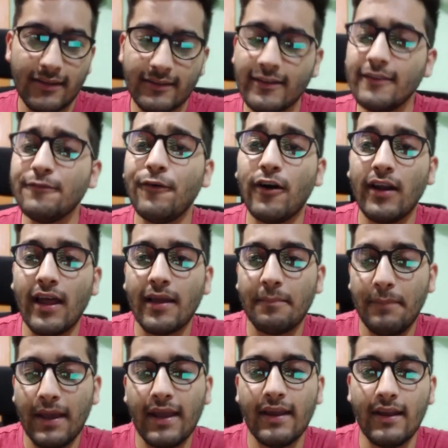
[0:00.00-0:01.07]
this is for
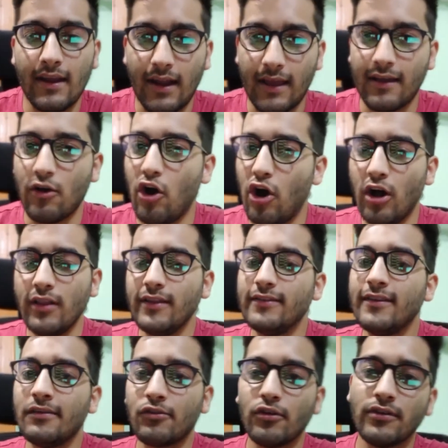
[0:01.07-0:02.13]
like beginner. Like all the
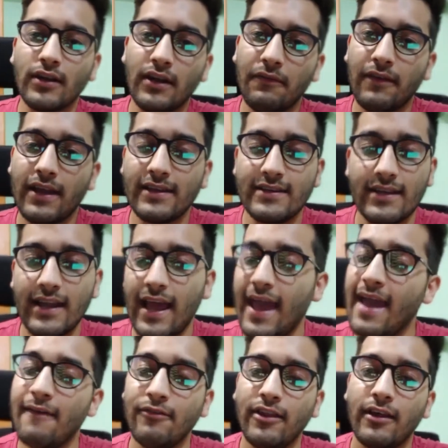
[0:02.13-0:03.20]
Cisco certification
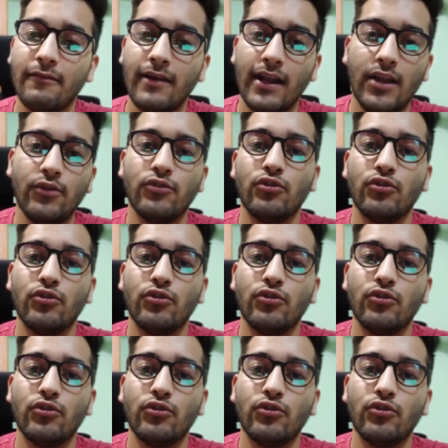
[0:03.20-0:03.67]
have their value.